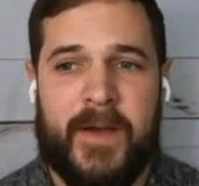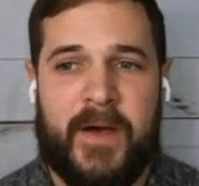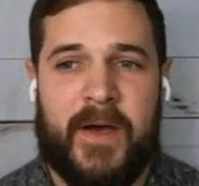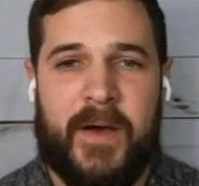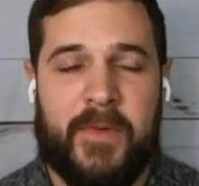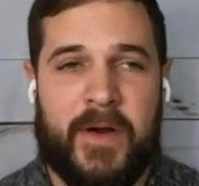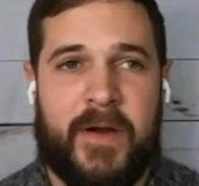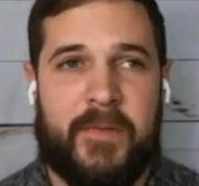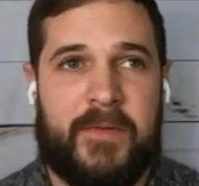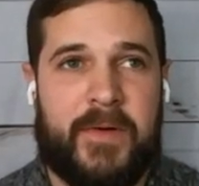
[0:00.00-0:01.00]

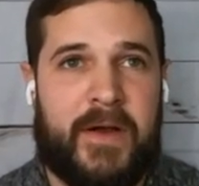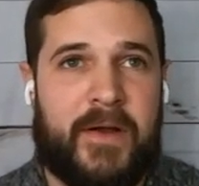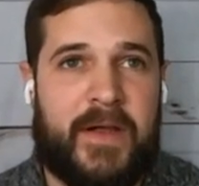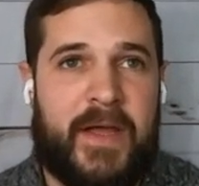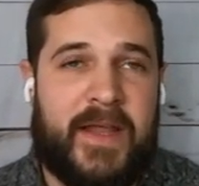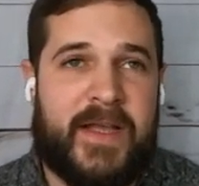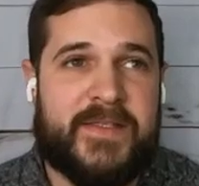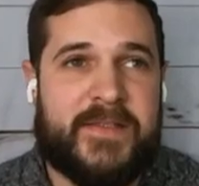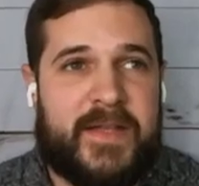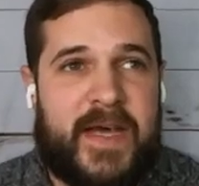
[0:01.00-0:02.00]
Where and
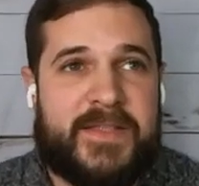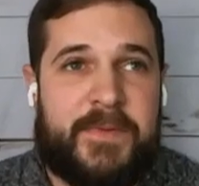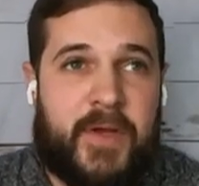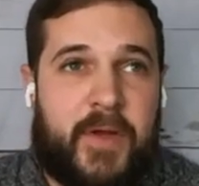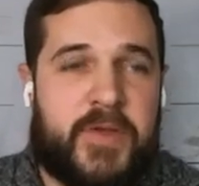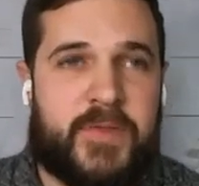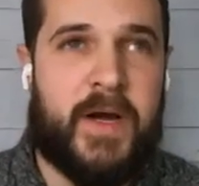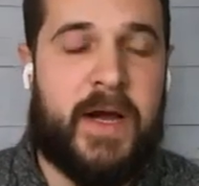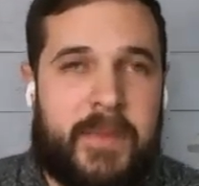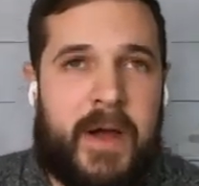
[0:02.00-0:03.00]
that's been huge. Where
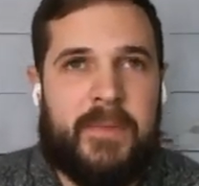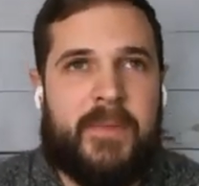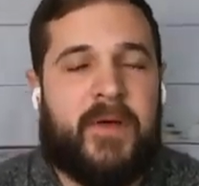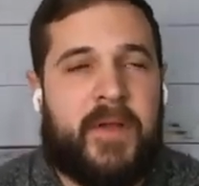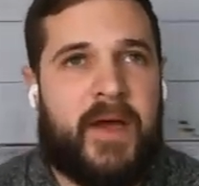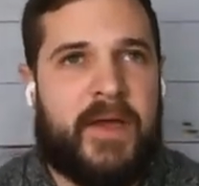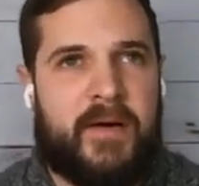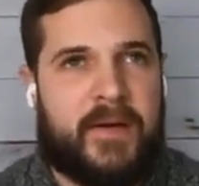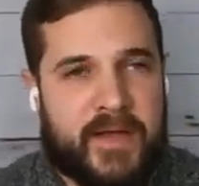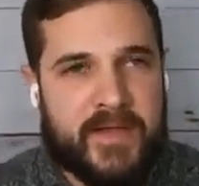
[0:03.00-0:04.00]
I remember a client, now
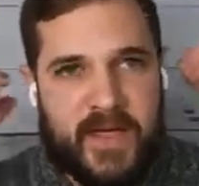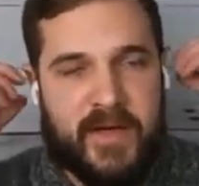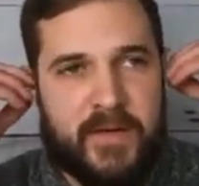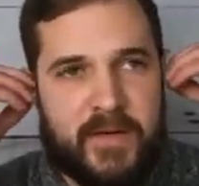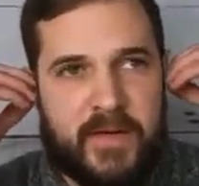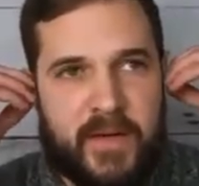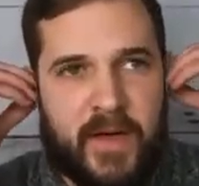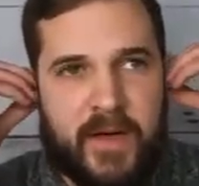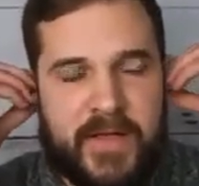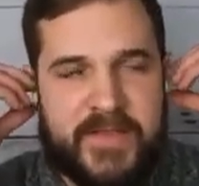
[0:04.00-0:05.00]
I can't say
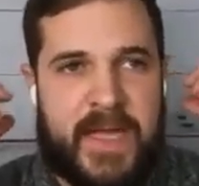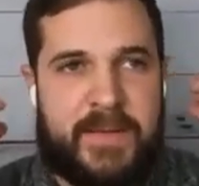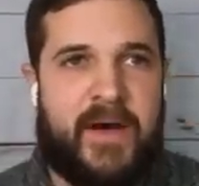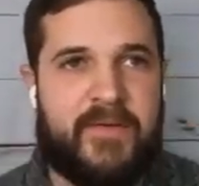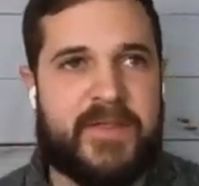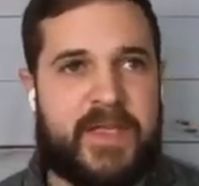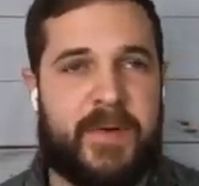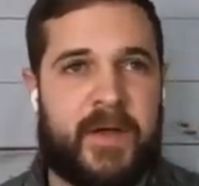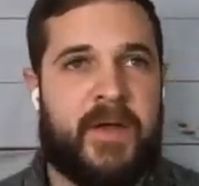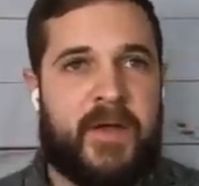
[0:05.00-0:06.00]
his name obviously,
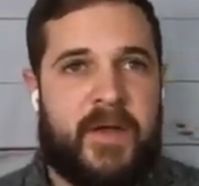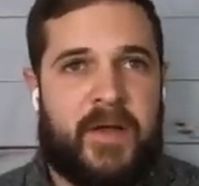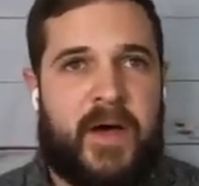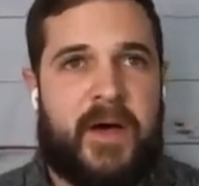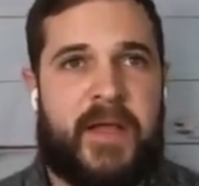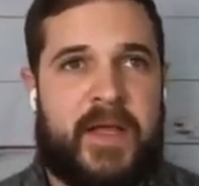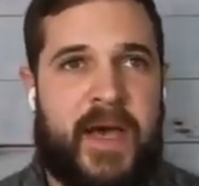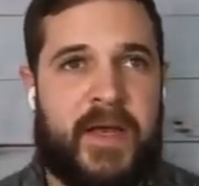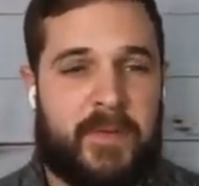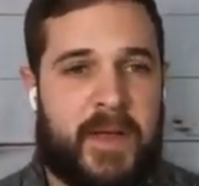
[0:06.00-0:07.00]
but he
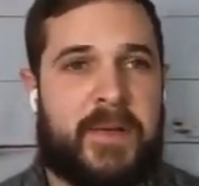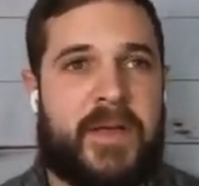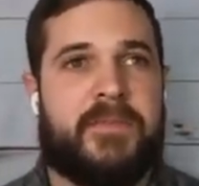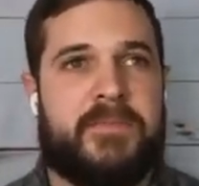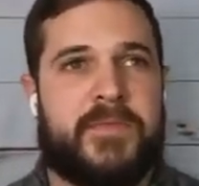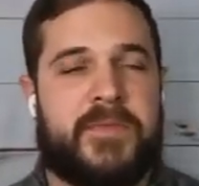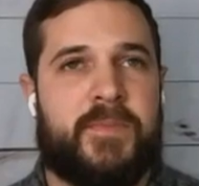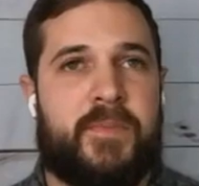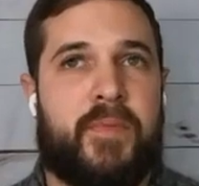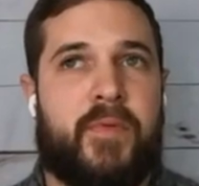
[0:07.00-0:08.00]
had a really big
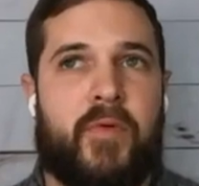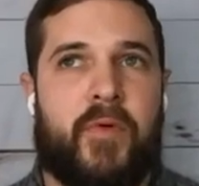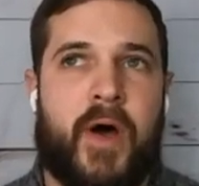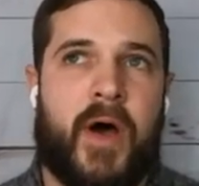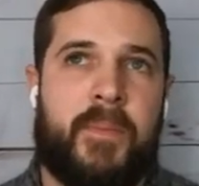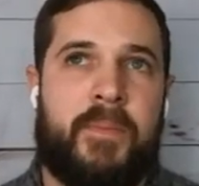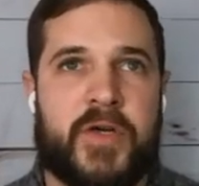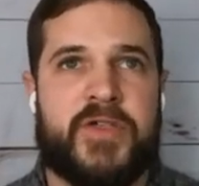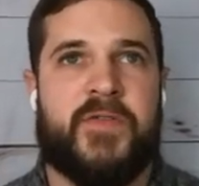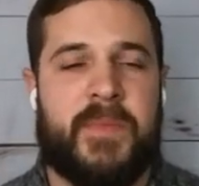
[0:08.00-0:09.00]

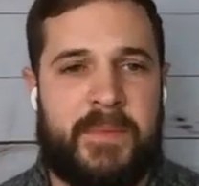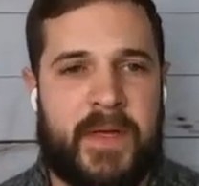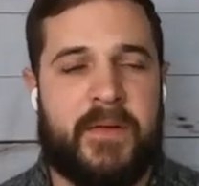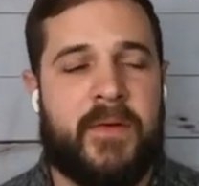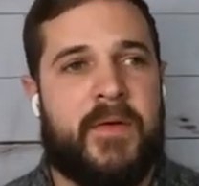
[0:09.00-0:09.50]
push from a big